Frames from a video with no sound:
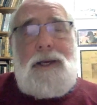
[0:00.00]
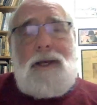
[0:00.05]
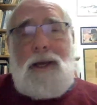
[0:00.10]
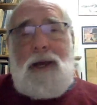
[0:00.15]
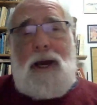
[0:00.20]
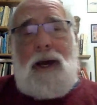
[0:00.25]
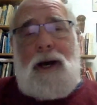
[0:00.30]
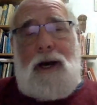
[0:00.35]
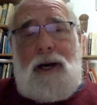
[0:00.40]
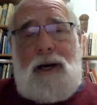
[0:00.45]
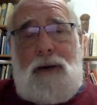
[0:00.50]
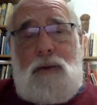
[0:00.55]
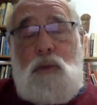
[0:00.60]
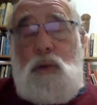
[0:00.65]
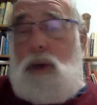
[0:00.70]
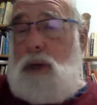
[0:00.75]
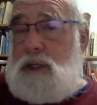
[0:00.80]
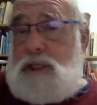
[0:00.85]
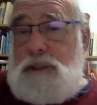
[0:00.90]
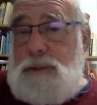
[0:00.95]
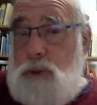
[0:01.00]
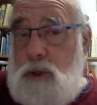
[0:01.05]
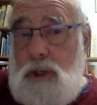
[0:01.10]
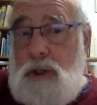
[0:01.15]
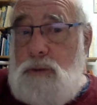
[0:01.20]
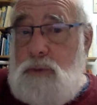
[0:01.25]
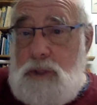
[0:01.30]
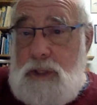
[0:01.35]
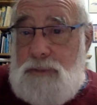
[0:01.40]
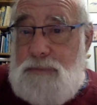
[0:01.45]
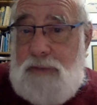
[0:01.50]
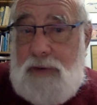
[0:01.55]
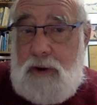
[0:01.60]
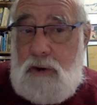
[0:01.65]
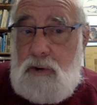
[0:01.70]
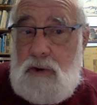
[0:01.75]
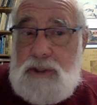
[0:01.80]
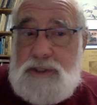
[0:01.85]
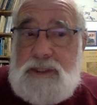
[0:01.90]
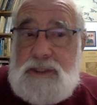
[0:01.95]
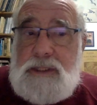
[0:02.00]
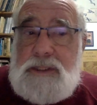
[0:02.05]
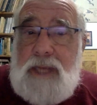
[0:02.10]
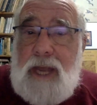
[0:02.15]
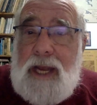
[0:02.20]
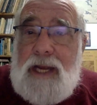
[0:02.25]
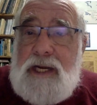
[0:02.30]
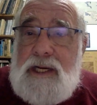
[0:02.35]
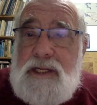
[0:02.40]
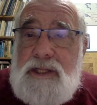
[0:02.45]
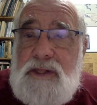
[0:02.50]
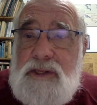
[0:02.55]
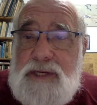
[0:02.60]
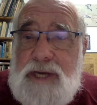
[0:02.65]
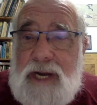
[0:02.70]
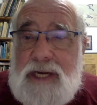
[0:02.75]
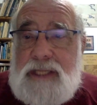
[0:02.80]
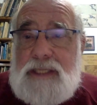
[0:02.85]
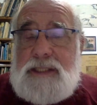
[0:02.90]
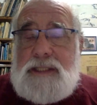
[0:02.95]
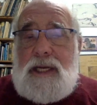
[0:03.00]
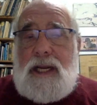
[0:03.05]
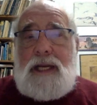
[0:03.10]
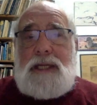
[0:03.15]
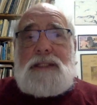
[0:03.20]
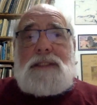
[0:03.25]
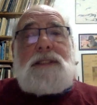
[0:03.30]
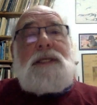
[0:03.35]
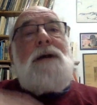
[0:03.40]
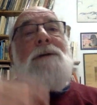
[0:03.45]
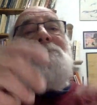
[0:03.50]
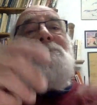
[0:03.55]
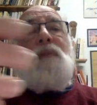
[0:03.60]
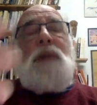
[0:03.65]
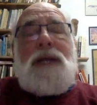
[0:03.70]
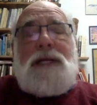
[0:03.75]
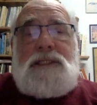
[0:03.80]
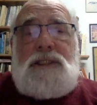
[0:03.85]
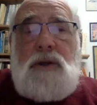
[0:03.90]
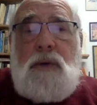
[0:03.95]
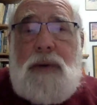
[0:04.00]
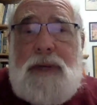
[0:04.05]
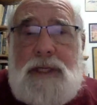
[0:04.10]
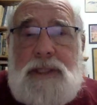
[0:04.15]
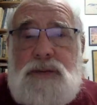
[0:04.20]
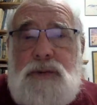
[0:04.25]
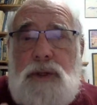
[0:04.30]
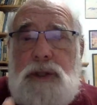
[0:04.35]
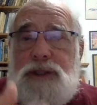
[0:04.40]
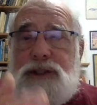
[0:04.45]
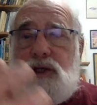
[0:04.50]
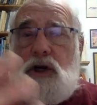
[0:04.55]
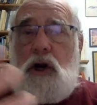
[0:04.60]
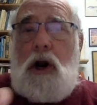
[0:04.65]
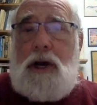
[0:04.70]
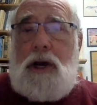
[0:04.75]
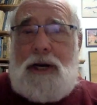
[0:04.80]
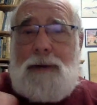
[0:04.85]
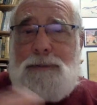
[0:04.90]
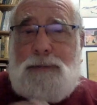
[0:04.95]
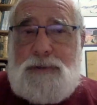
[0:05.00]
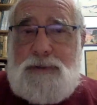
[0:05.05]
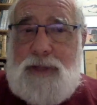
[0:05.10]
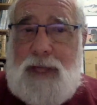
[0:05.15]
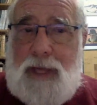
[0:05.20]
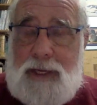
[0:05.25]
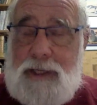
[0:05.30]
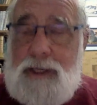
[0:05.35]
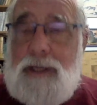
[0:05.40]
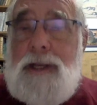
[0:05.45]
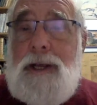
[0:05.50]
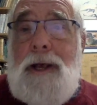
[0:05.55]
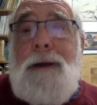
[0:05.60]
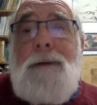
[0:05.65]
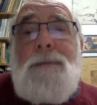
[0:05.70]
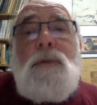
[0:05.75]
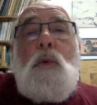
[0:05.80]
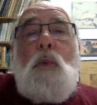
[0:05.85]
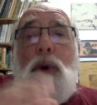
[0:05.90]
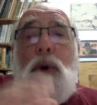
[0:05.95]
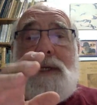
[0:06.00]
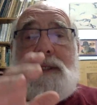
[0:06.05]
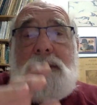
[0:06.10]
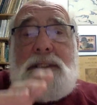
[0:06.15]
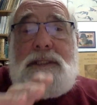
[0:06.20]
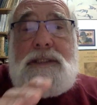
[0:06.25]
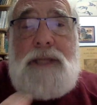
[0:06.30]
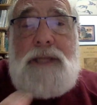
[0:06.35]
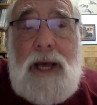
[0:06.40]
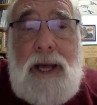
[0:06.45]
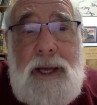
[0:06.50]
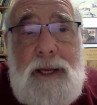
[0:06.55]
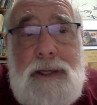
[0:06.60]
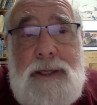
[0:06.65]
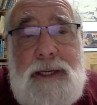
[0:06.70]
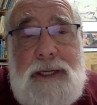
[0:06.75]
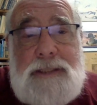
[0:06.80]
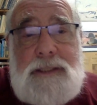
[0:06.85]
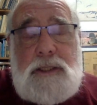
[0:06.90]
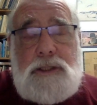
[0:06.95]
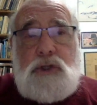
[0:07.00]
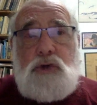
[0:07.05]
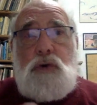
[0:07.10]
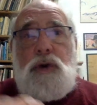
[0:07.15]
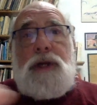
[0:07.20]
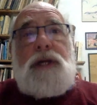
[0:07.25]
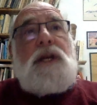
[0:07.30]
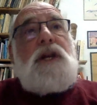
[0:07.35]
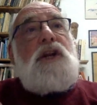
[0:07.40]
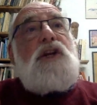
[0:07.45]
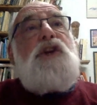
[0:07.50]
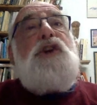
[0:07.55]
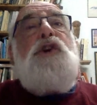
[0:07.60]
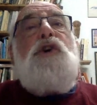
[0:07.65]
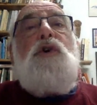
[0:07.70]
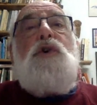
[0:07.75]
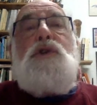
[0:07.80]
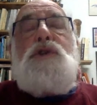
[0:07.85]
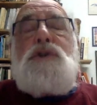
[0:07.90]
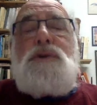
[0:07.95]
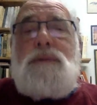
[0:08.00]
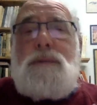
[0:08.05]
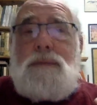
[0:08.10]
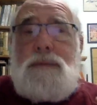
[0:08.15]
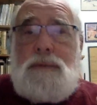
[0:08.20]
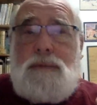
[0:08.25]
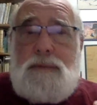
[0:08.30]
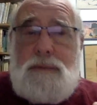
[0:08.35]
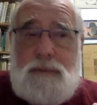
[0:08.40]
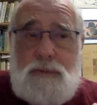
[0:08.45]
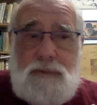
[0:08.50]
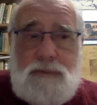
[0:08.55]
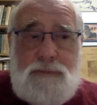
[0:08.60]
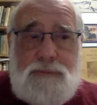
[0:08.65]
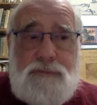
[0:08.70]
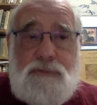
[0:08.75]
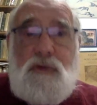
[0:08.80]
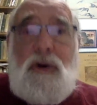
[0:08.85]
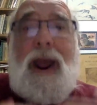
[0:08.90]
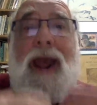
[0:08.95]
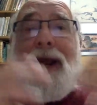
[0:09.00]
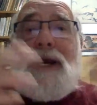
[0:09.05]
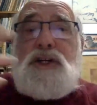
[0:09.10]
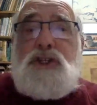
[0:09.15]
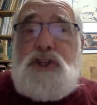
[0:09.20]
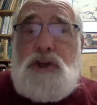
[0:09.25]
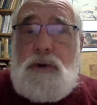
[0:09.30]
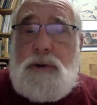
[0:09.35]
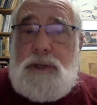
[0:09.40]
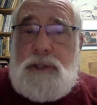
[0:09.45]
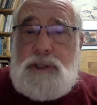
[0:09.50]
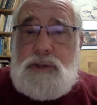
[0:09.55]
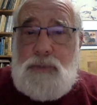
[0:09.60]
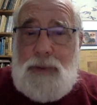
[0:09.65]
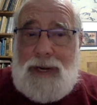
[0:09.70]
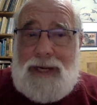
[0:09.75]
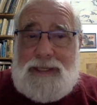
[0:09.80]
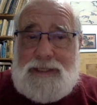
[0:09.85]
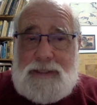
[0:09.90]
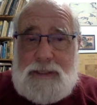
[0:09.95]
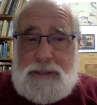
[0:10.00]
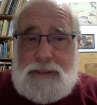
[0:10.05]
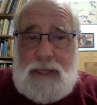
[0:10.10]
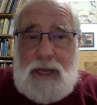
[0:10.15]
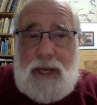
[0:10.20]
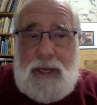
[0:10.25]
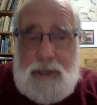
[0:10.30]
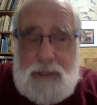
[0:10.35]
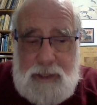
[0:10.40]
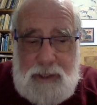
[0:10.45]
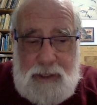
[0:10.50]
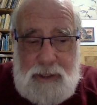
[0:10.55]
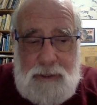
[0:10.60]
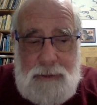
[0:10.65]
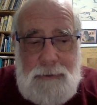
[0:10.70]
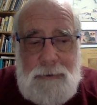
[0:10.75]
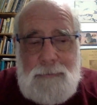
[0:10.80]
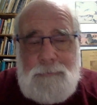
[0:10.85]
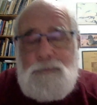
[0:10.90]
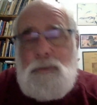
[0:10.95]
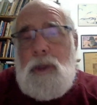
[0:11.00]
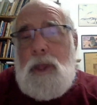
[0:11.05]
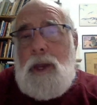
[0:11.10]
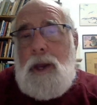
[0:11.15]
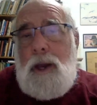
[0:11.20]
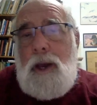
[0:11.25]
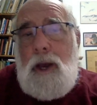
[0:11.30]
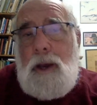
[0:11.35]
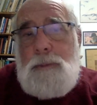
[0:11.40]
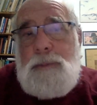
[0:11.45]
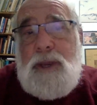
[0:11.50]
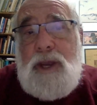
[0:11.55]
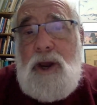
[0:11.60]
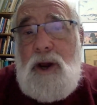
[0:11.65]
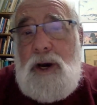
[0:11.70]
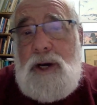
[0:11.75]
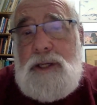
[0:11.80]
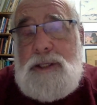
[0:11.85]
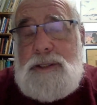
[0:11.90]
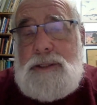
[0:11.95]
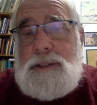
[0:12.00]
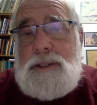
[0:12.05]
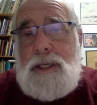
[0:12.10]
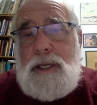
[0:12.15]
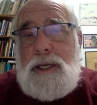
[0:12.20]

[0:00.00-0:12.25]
Certainly with the Federalist Society in the United States, and so Israel's caught up in that. What it's done is it's created a huge fracture in Israeli society because